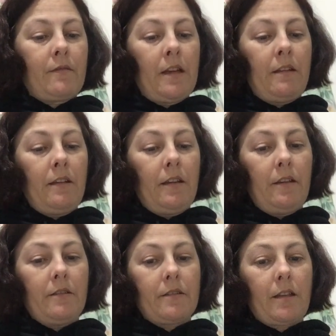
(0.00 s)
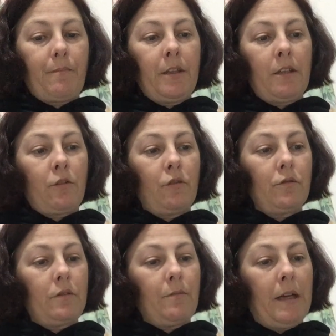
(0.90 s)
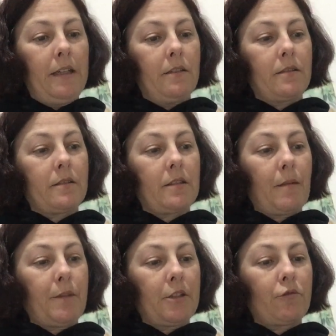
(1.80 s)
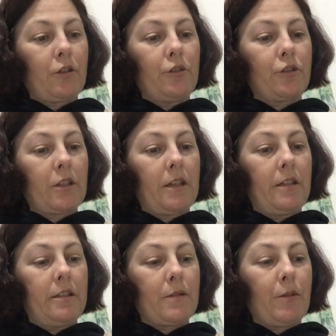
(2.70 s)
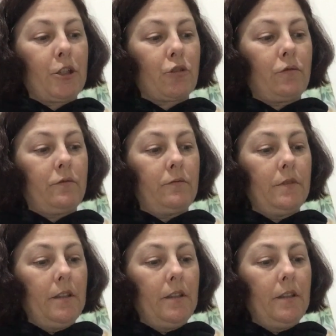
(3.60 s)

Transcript: Then there's something called the Make Summer Crochet Special,